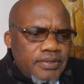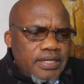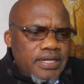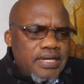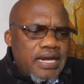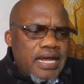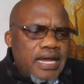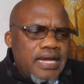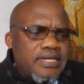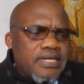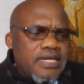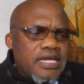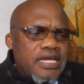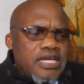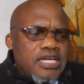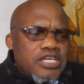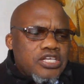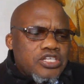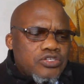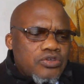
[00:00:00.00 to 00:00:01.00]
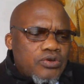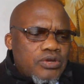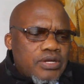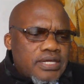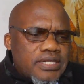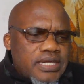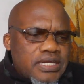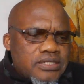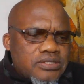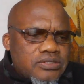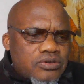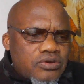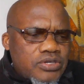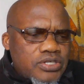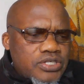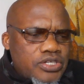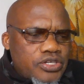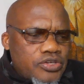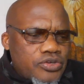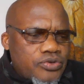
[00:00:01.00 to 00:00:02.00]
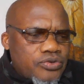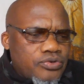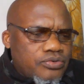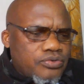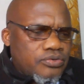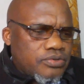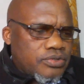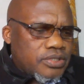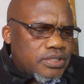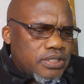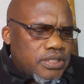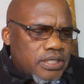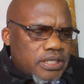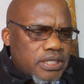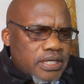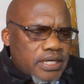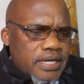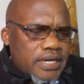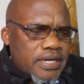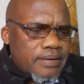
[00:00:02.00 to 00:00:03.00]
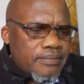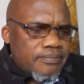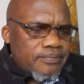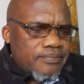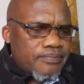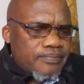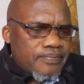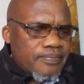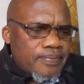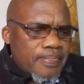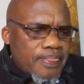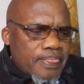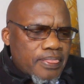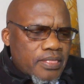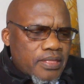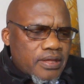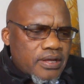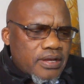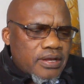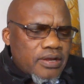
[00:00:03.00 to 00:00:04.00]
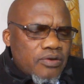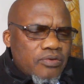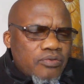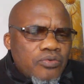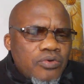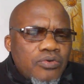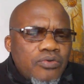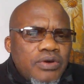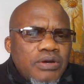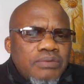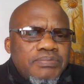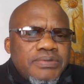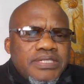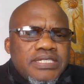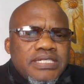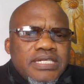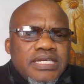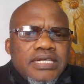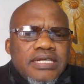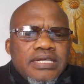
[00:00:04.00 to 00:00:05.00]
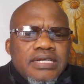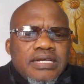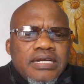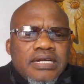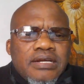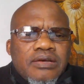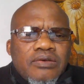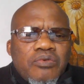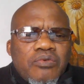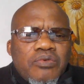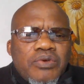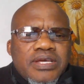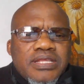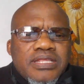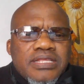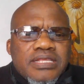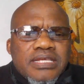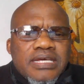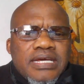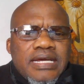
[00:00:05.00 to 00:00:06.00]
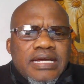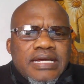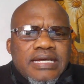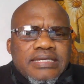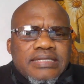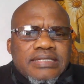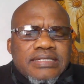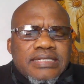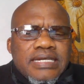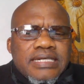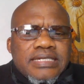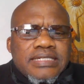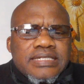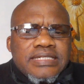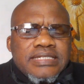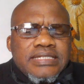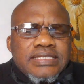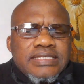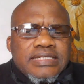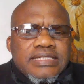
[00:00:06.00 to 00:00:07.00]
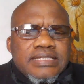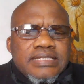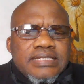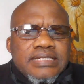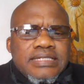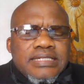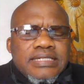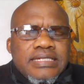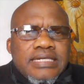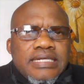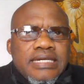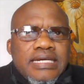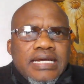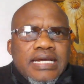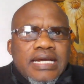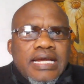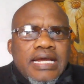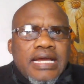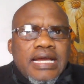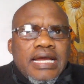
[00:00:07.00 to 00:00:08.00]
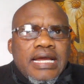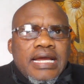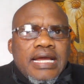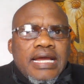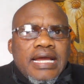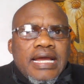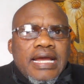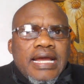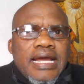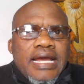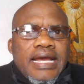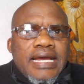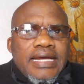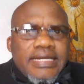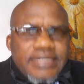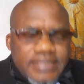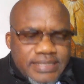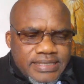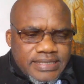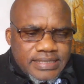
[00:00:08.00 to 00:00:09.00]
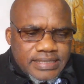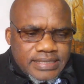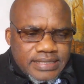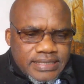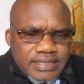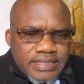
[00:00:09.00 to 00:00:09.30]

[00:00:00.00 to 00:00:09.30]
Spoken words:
All right, so let us continue. We will be dealing with section 80